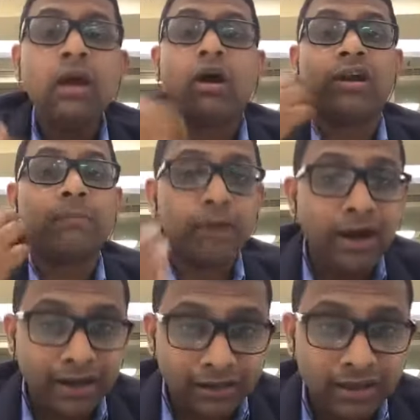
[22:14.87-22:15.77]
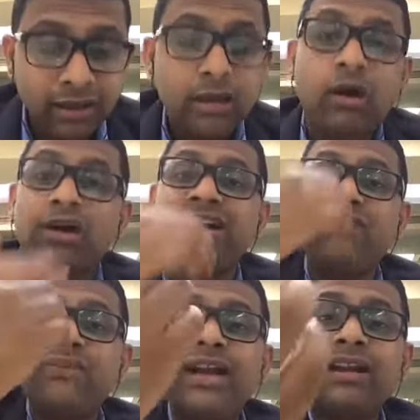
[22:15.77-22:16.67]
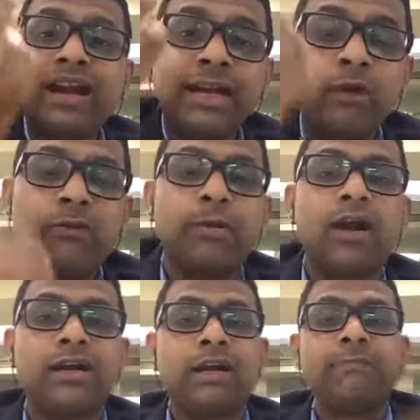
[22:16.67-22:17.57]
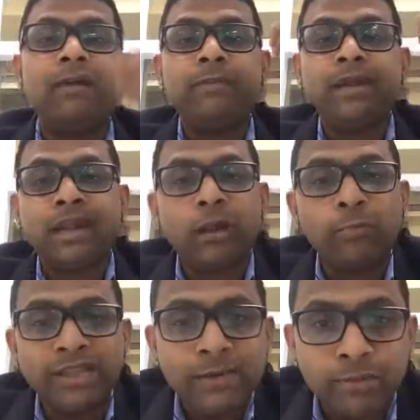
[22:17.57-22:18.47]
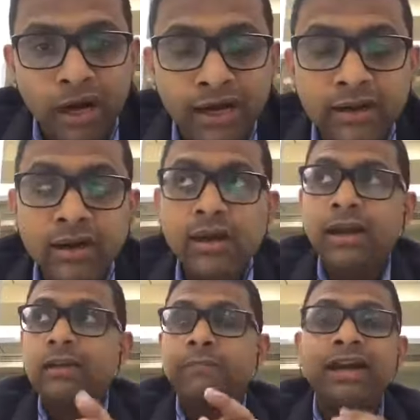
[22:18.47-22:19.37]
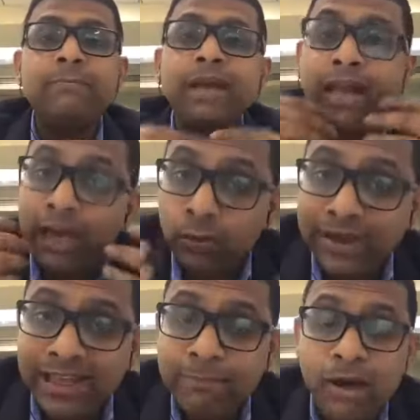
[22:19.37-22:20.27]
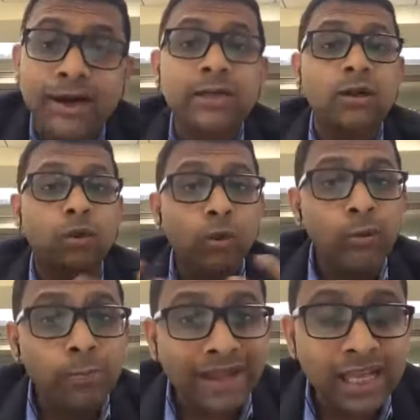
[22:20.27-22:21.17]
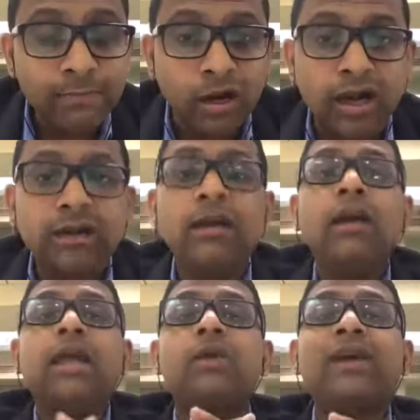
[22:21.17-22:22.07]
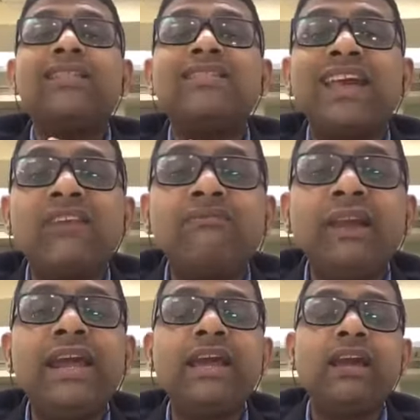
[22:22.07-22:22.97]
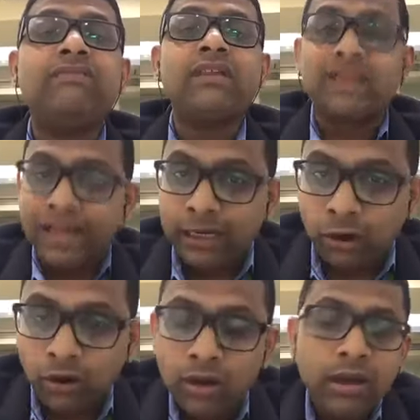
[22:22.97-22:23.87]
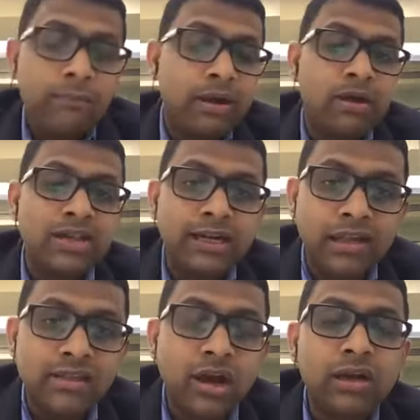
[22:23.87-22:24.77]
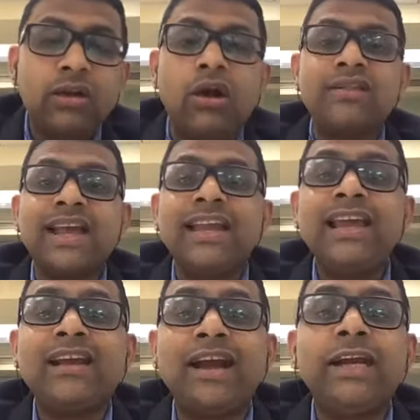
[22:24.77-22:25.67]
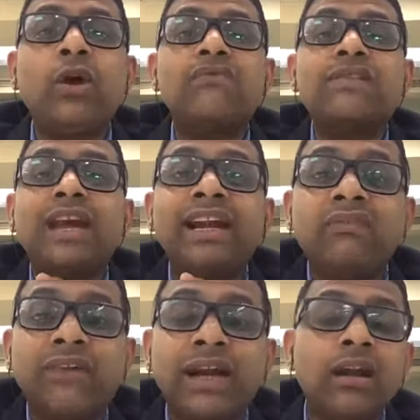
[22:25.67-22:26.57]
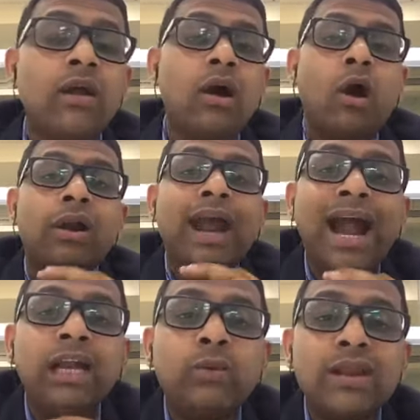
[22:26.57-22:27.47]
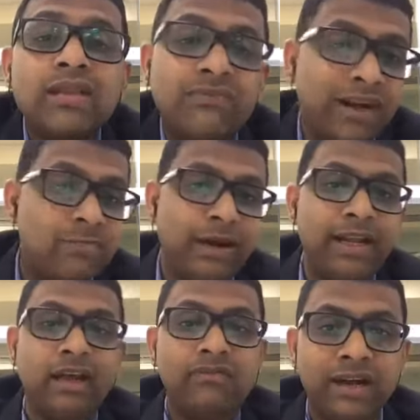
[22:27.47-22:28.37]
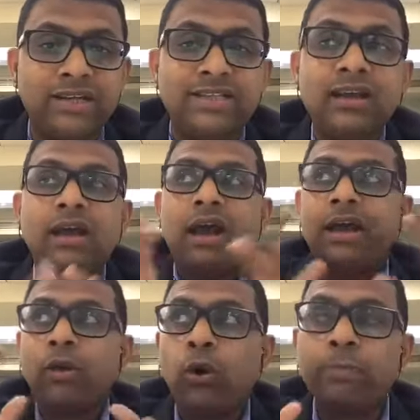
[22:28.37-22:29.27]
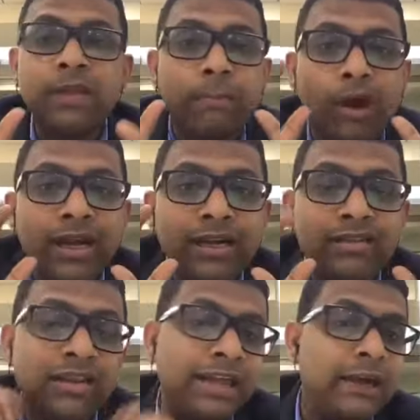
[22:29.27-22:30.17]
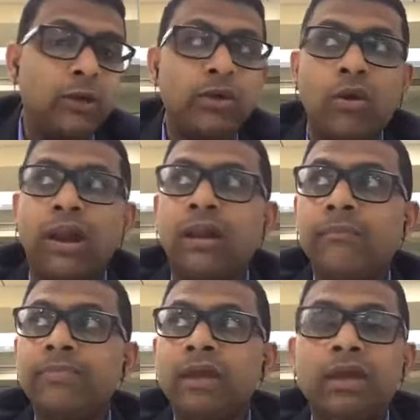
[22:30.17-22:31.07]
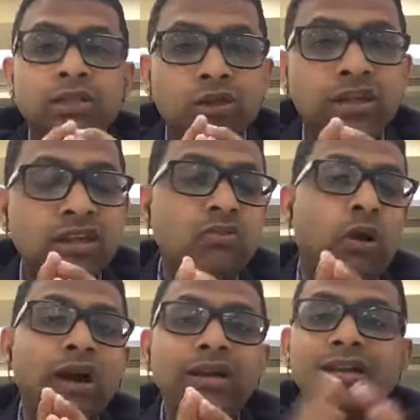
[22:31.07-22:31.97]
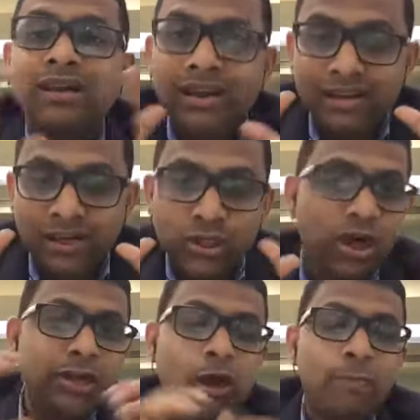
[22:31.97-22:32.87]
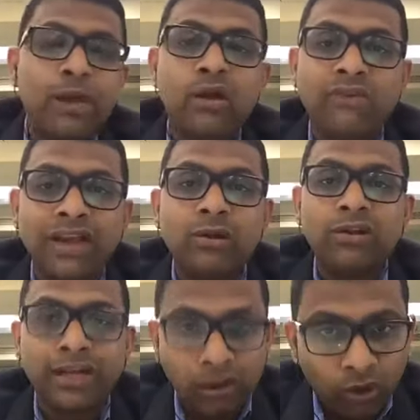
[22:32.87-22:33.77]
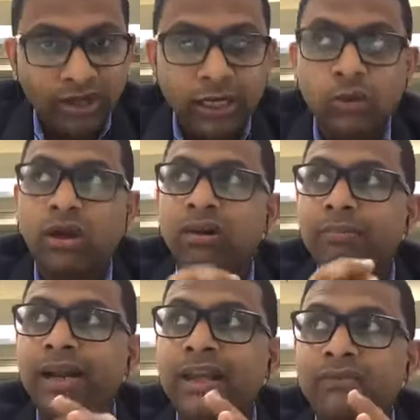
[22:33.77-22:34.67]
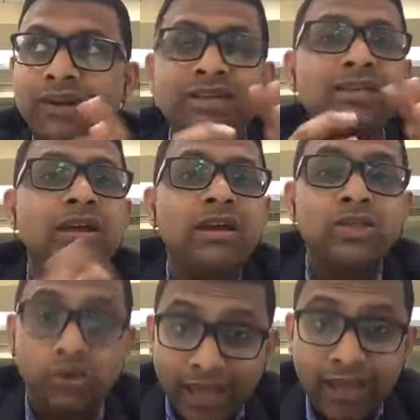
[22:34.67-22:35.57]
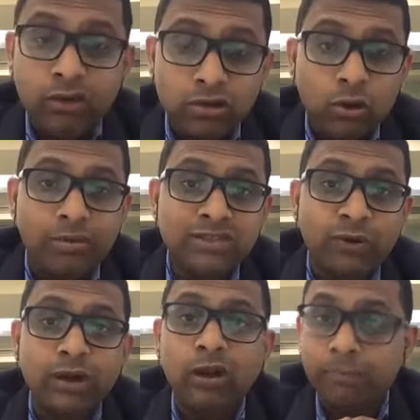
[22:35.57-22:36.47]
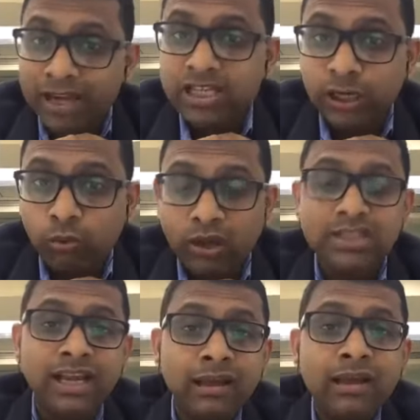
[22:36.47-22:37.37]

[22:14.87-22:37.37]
or a product or a different kind of a product, it might be an allopathic product, it might be an Ayurvedic product or a homeopathic product, you can safely give this iGlow because it does not cause any kind of side effect or adverse effects, my dear friends. I hope the point is clear to you all. So this is what is a short topic of iGlow that I wanted to cover, my dear friends. So thank you so much for your patient watching.